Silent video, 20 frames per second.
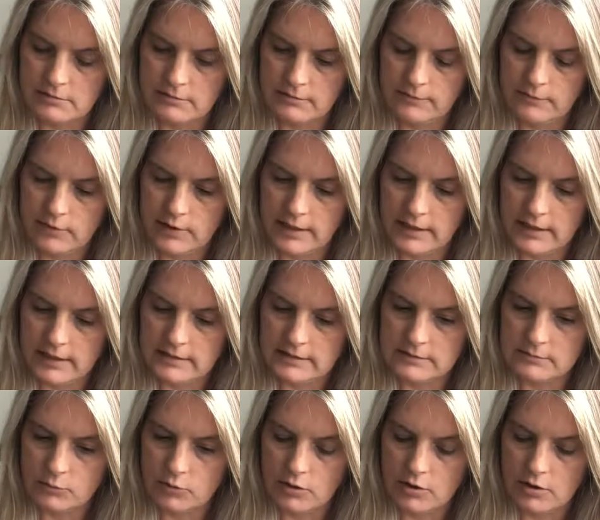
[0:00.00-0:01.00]
before I get
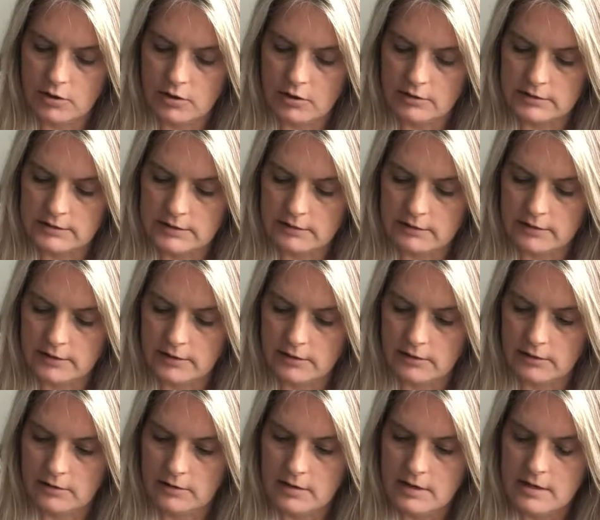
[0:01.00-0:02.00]
some more cards out
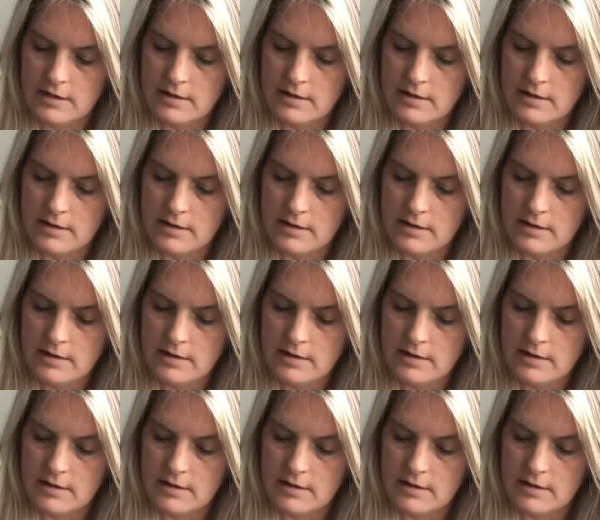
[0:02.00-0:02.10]
here.